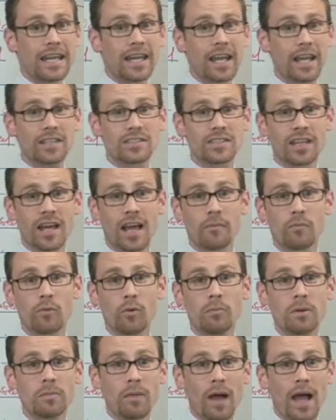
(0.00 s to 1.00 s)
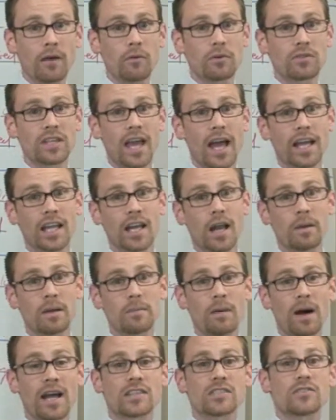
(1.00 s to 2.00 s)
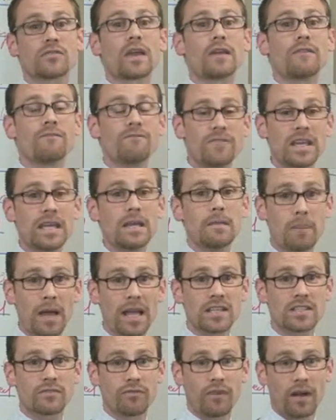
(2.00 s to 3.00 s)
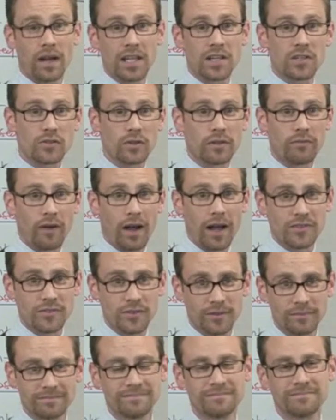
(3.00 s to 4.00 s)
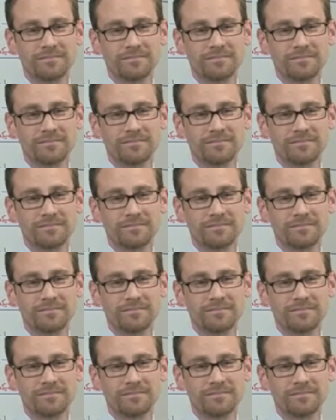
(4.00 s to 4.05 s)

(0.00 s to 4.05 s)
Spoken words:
Next time, we'll be back with the economic bias of a fee-based financial advisor.